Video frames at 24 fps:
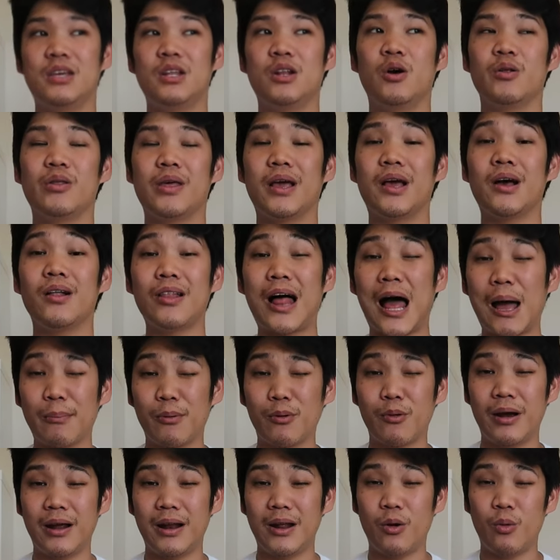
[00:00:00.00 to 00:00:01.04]
you know, they
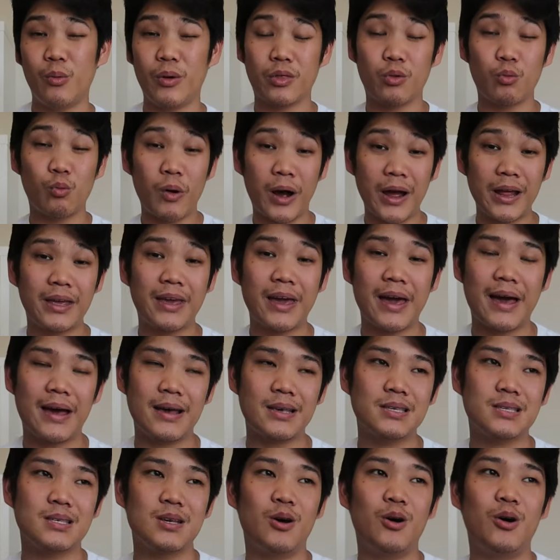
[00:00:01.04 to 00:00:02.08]
collaborated with White
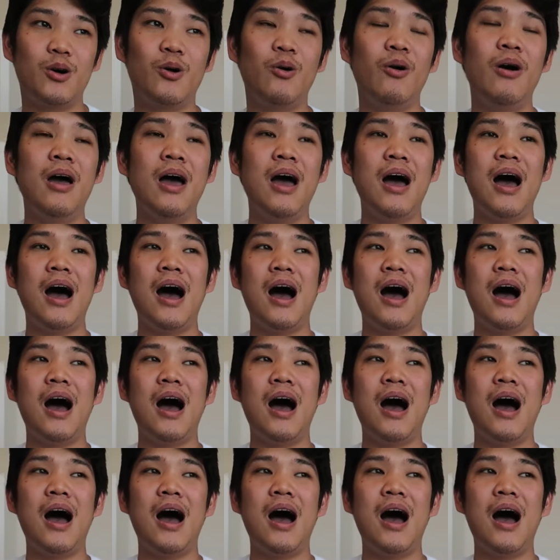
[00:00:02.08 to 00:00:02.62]
Castle,